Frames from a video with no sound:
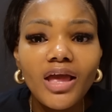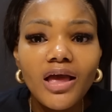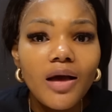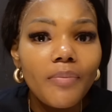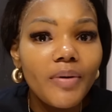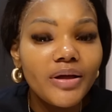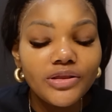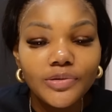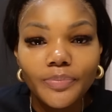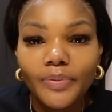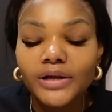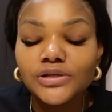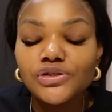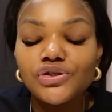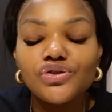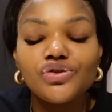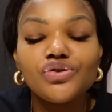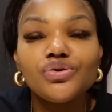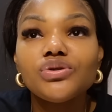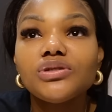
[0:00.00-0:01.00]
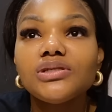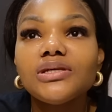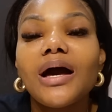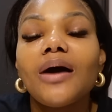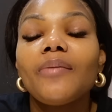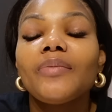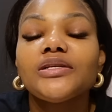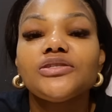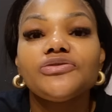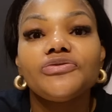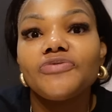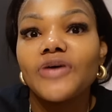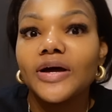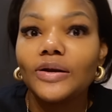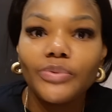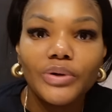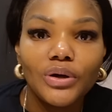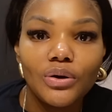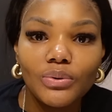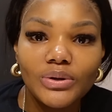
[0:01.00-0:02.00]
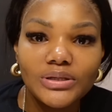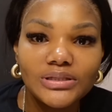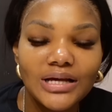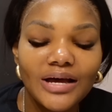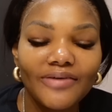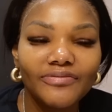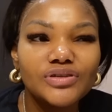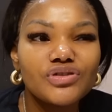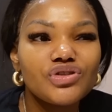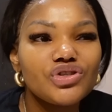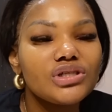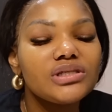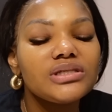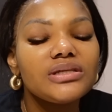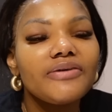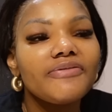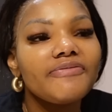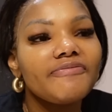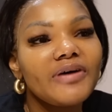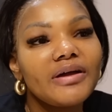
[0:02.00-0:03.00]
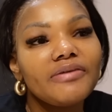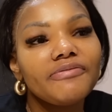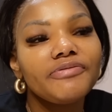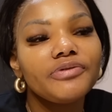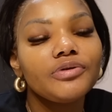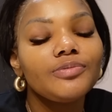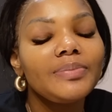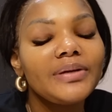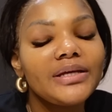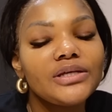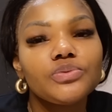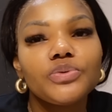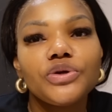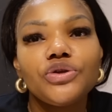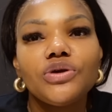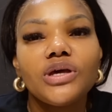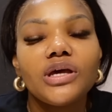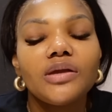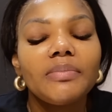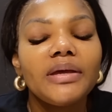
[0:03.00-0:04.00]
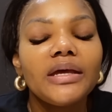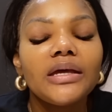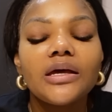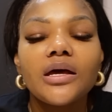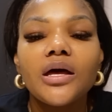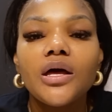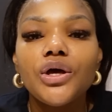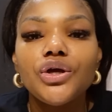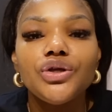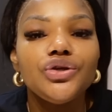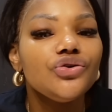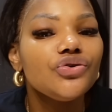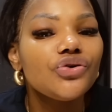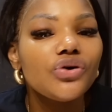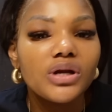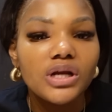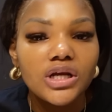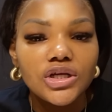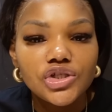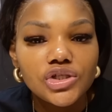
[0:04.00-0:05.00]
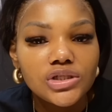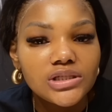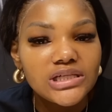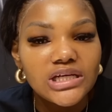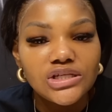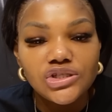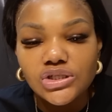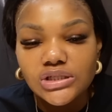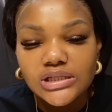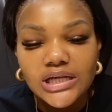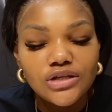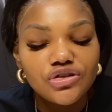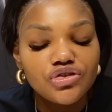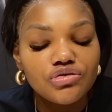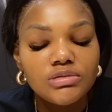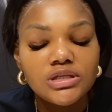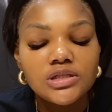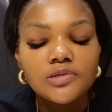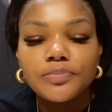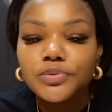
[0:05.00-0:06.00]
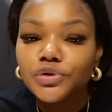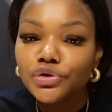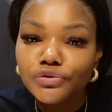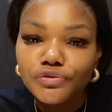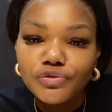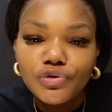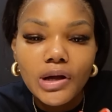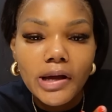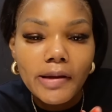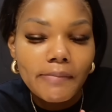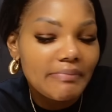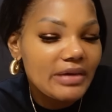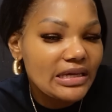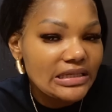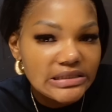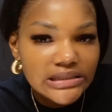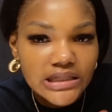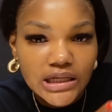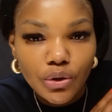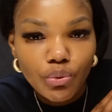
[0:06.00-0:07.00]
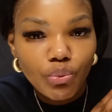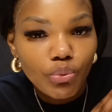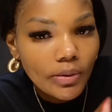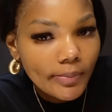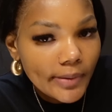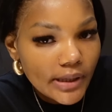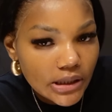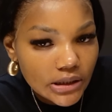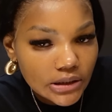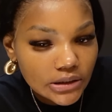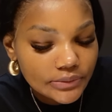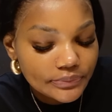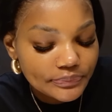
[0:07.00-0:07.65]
the brunches, you'll see how much fun we always have. It's just a fun-filled place where you can make new connections and just get to meet beautiful, amazing women.